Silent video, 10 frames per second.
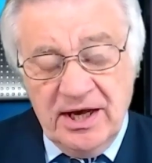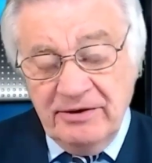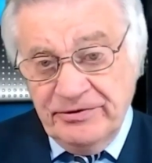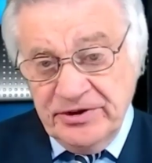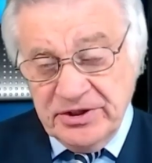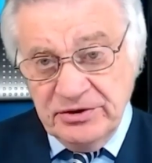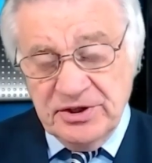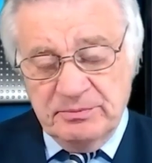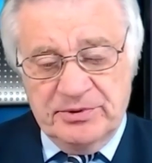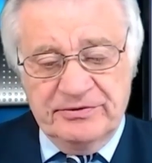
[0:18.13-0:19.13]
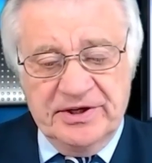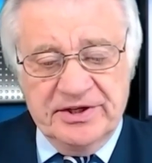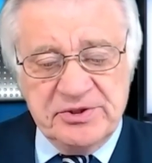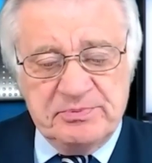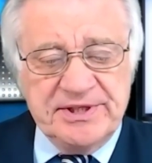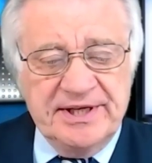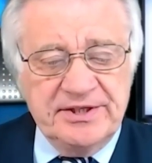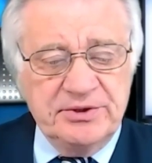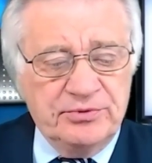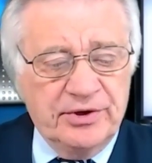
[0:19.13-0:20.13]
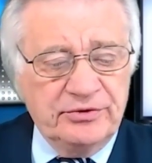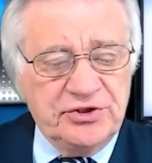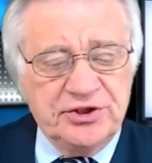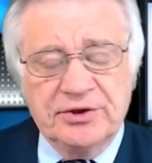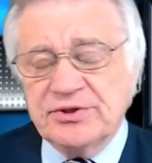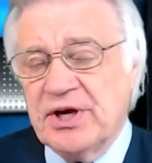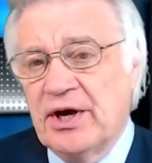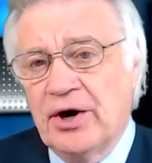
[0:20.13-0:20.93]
and for a good number of years presented roadshows